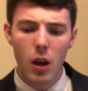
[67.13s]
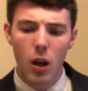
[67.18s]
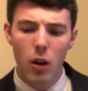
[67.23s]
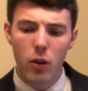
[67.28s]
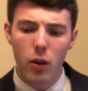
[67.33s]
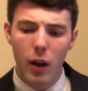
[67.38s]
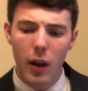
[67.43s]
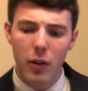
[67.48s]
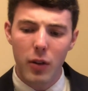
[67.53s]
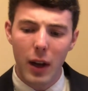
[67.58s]

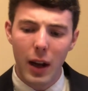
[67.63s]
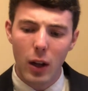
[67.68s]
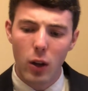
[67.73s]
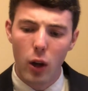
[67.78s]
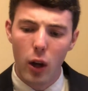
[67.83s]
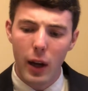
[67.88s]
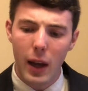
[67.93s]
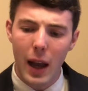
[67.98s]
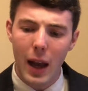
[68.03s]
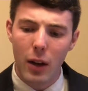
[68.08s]
So let's take a
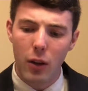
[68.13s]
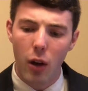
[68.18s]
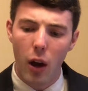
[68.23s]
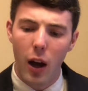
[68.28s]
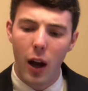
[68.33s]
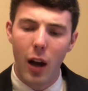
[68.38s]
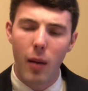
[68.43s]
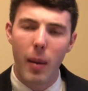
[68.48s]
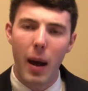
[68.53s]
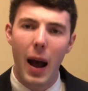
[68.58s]
look at
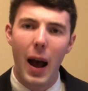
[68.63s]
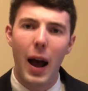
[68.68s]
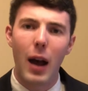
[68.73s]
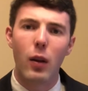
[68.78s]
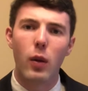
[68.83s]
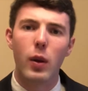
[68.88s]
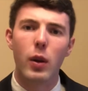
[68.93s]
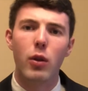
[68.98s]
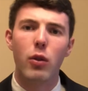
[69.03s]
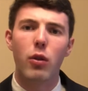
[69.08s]
Tom
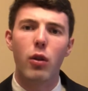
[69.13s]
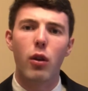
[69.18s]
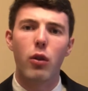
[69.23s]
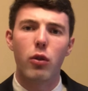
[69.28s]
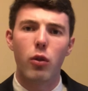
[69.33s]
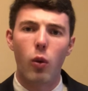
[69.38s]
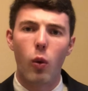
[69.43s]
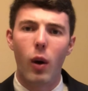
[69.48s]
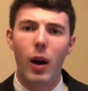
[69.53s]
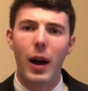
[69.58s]
Allen's
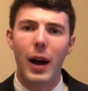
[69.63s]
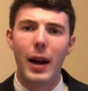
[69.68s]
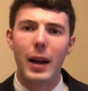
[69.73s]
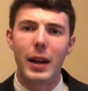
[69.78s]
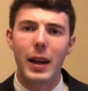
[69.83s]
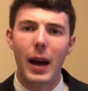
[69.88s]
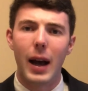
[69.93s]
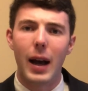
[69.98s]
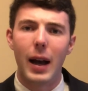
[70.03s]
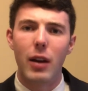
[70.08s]
squad,
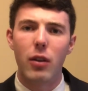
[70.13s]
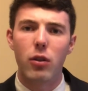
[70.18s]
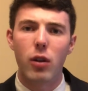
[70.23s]
guys.